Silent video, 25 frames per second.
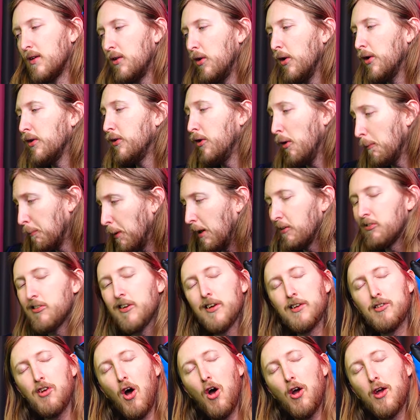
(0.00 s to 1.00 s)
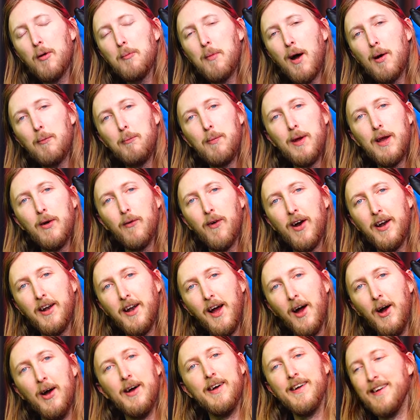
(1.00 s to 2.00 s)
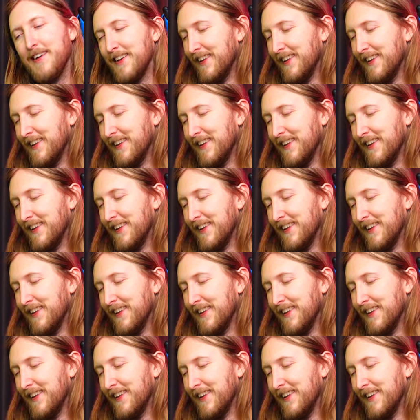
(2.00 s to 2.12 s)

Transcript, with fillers: You're basically talking about me right now.